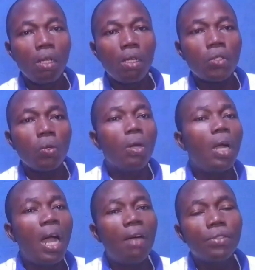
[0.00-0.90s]
So
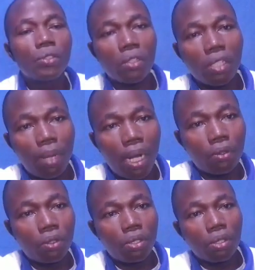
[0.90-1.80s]
having talked
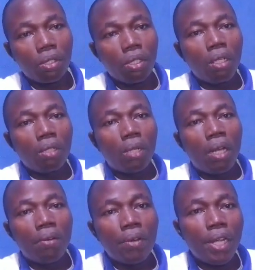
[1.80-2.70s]
about
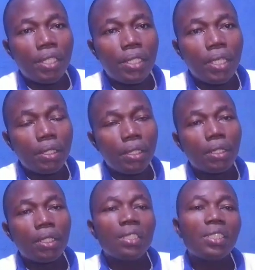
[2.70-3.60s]
real estate
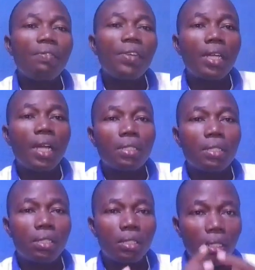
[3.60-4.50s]
serving
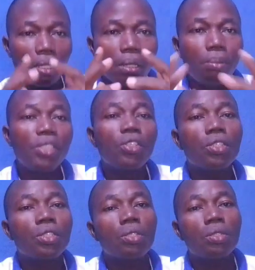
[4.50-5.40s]
as a major
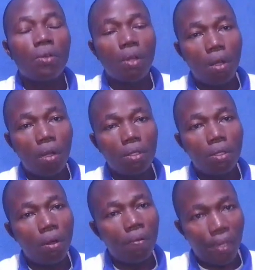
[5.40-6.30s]
source
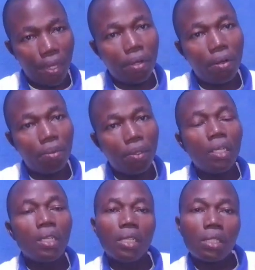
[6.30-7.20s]
of income,
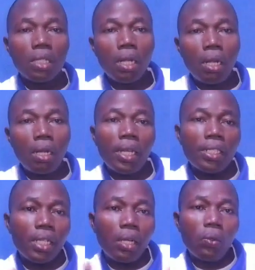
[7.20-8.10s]
let's
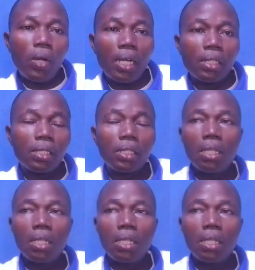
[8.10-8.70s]
now look at